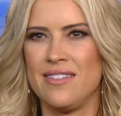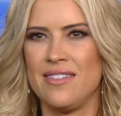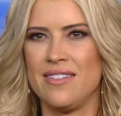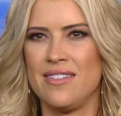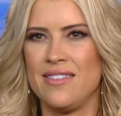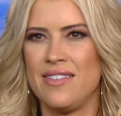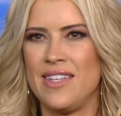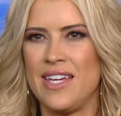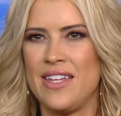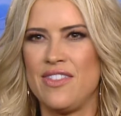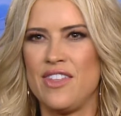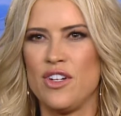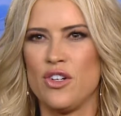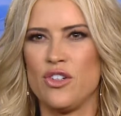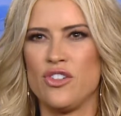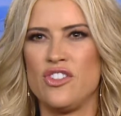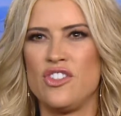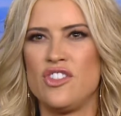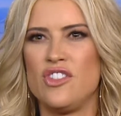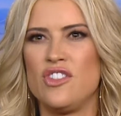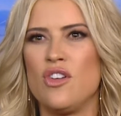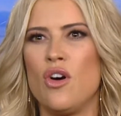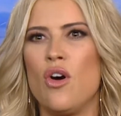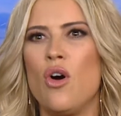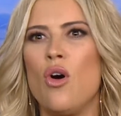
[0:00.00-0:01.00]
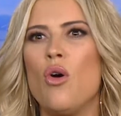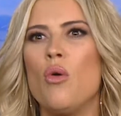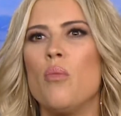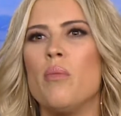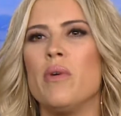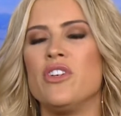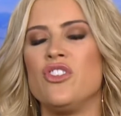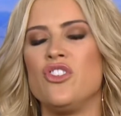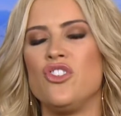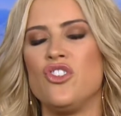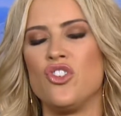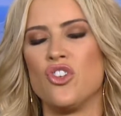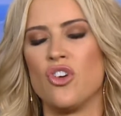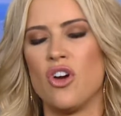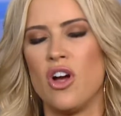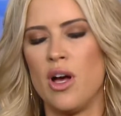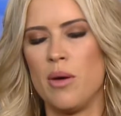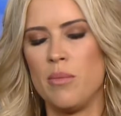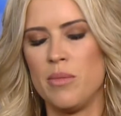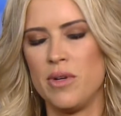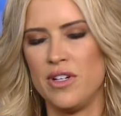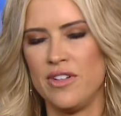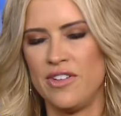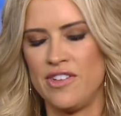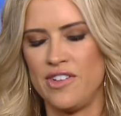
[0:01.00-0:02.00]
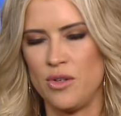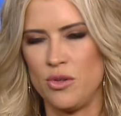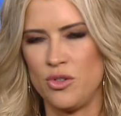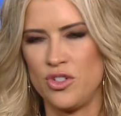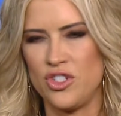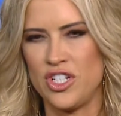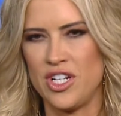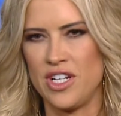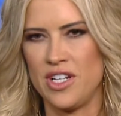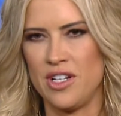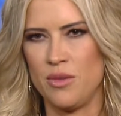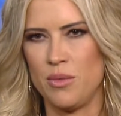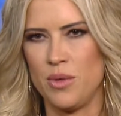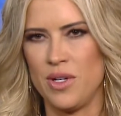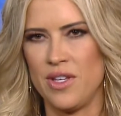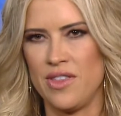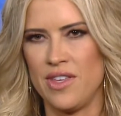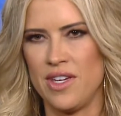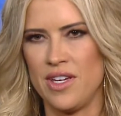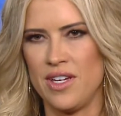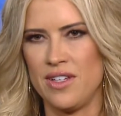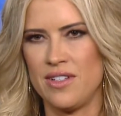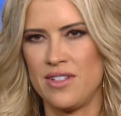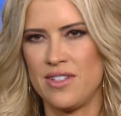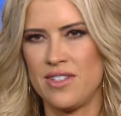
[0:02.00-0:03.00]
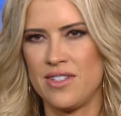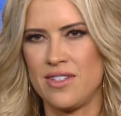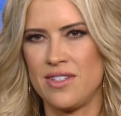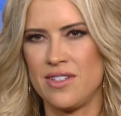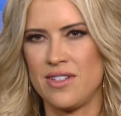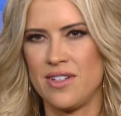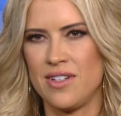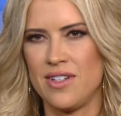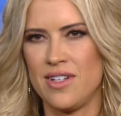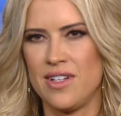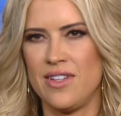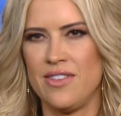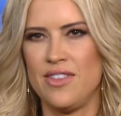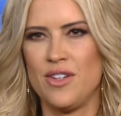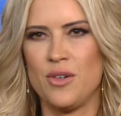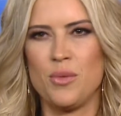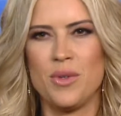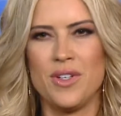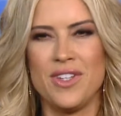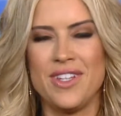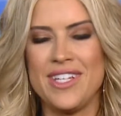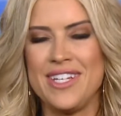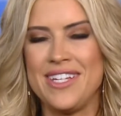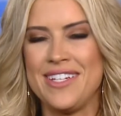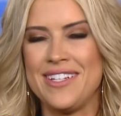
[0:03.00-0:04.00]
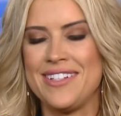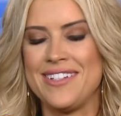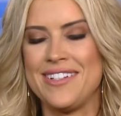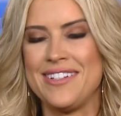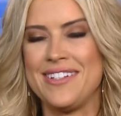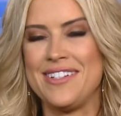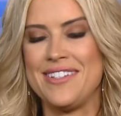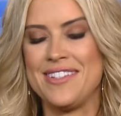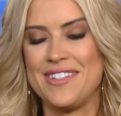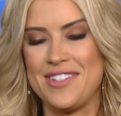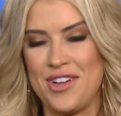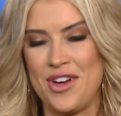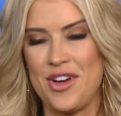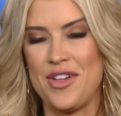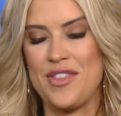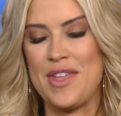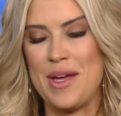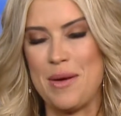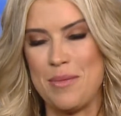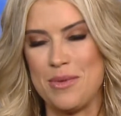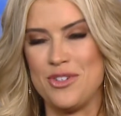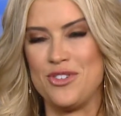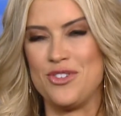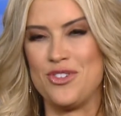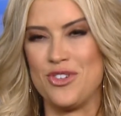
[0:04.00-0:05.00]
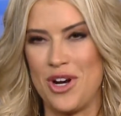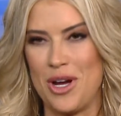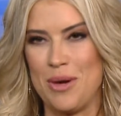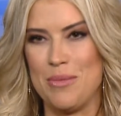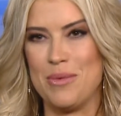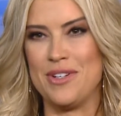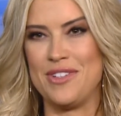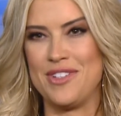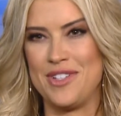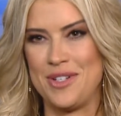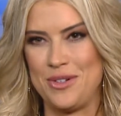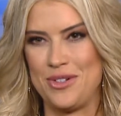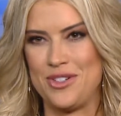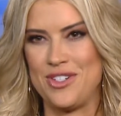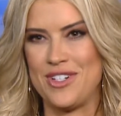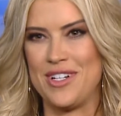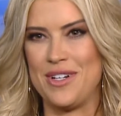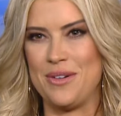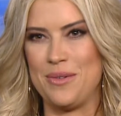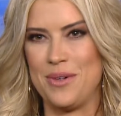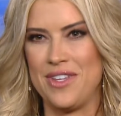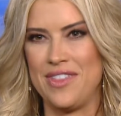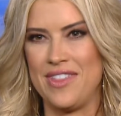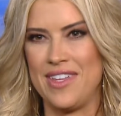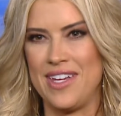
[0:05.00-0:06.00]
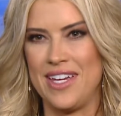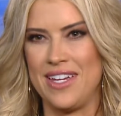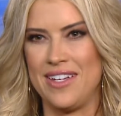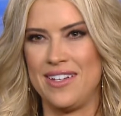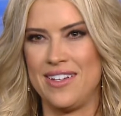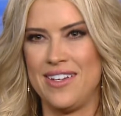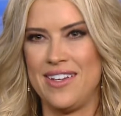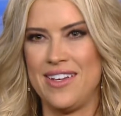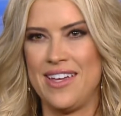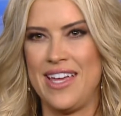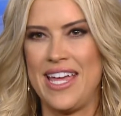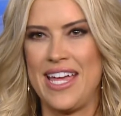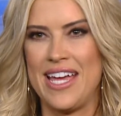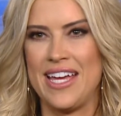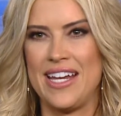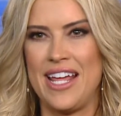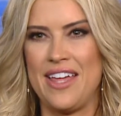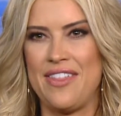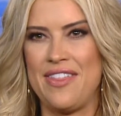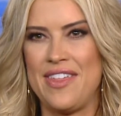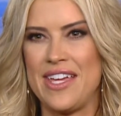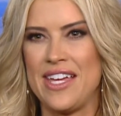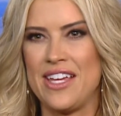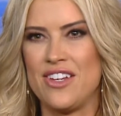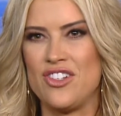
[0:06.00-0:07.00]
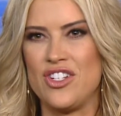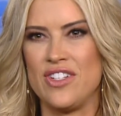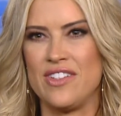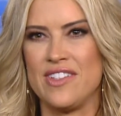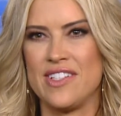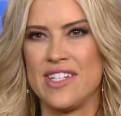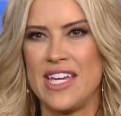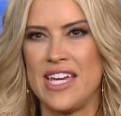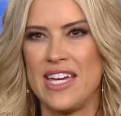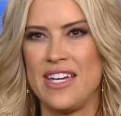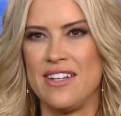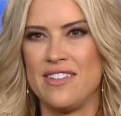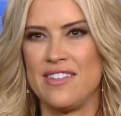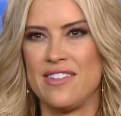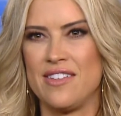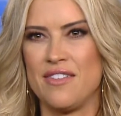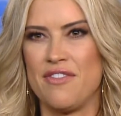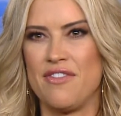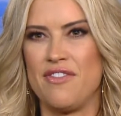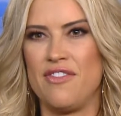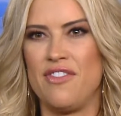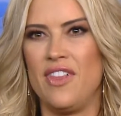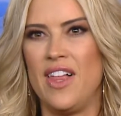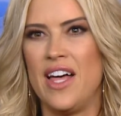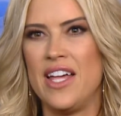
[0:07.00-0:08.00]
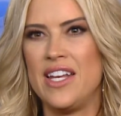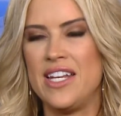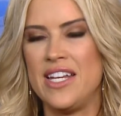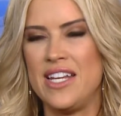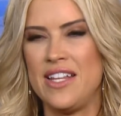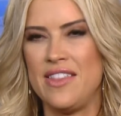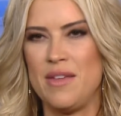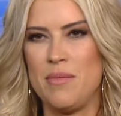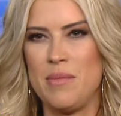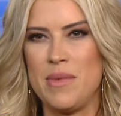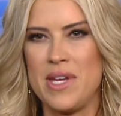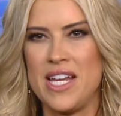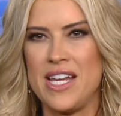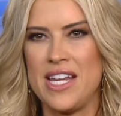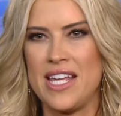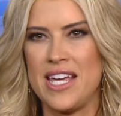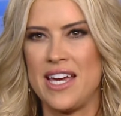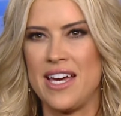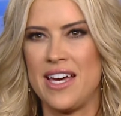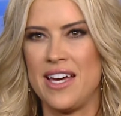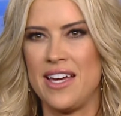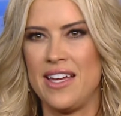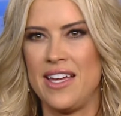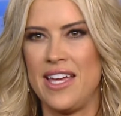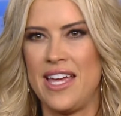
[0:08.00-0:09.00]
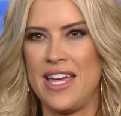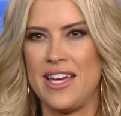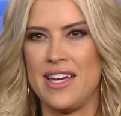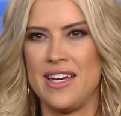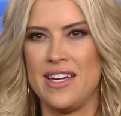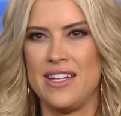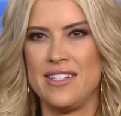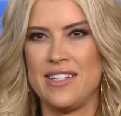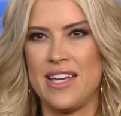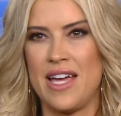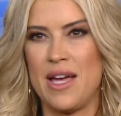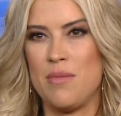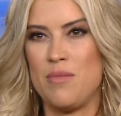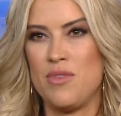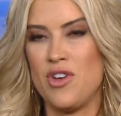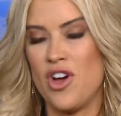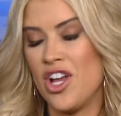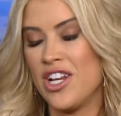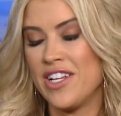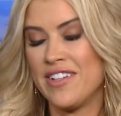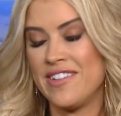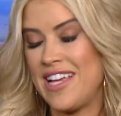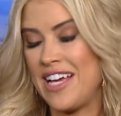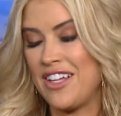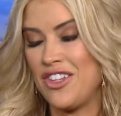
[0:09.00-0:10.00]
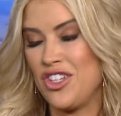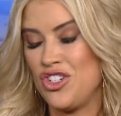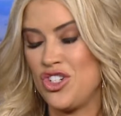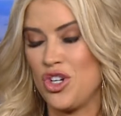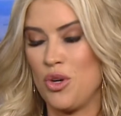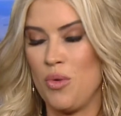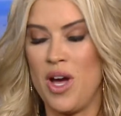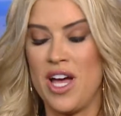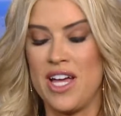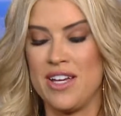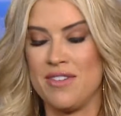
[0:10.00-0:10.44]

there's so much drama associated with it. There really is not that much drama associated with it. And I think it just gets flooded in the media, and I'm not exactly sure why.